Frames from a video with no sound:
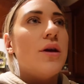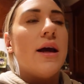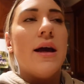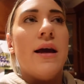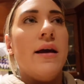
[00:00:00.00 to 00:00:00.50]

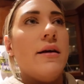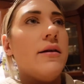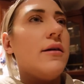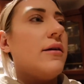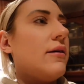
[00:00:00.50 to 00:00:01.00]
It
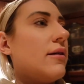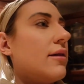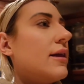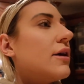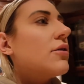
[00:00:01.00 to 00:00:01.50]

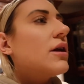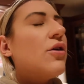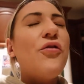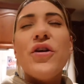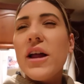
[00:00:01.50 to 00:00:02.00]
literally,
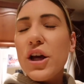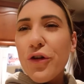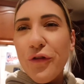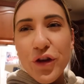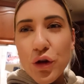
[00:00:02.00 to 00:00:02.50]
you feel like
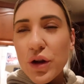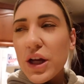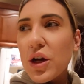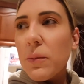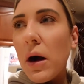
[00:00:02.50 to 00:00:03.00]
you're
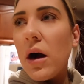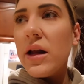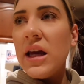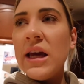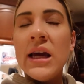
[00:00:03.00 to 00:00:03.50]
fueling your
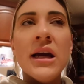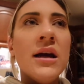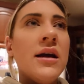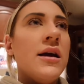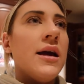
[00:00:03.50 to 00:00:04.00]
body.
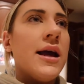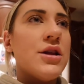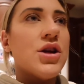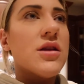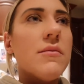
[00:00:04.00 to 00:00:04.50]

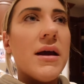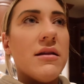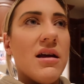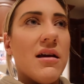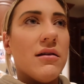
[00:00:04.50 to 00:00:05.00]
It's just
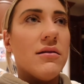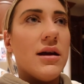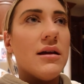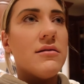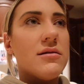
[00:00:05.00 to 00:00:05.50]
amazing.
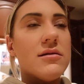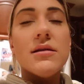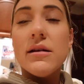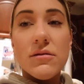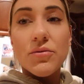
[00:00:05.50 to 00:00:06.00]

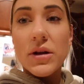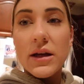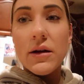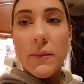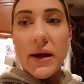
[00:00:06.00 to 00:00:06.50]
It's, it's
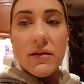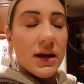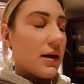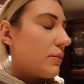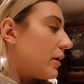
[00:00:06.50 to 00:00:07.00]
really
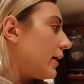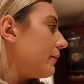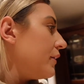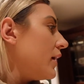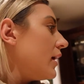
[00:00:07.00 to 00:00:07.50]
amazing. But
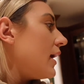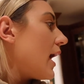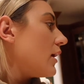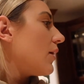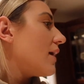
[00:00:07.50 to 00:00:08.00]

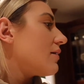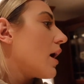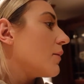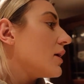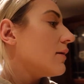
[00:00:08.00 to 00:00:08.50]
anyways,
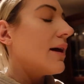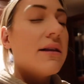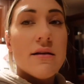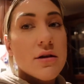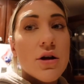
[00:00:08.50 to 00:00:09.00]
I'm gonna let
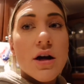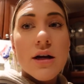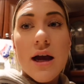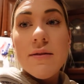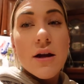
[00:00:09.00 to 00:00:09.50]
this cook
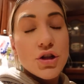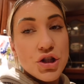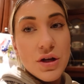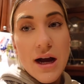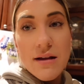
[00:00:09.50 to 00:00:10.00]
and then I'll
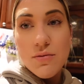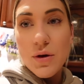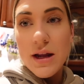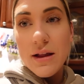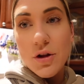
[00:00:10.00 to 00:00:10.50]
show you guys
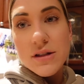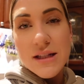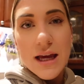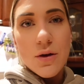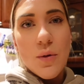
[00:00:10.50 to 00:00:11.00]
what it looks
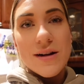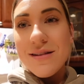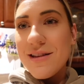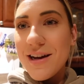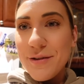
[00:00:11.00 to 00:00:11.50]
like when
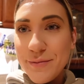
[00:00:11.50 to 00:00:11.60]
it's done.